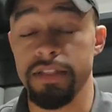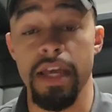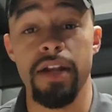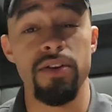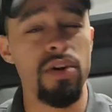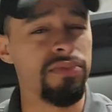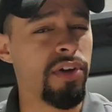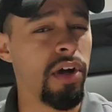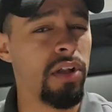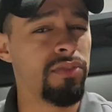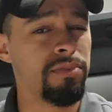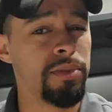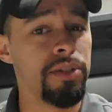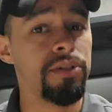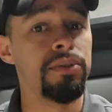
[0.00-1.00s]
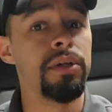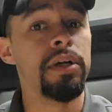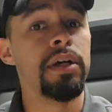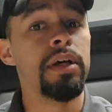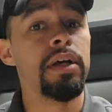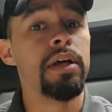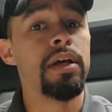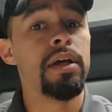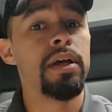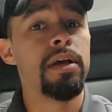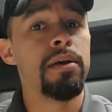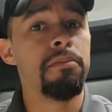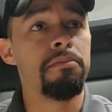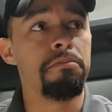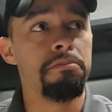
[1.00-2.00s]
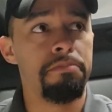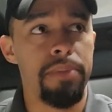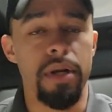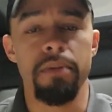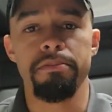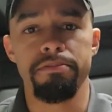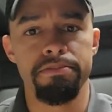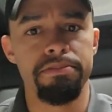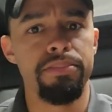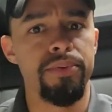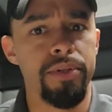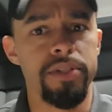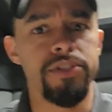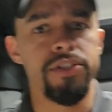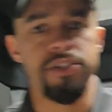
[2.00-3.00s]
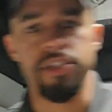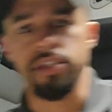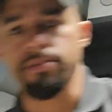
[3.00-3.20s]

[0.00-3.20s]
I don't know if all of them do, but I'm pretty sure just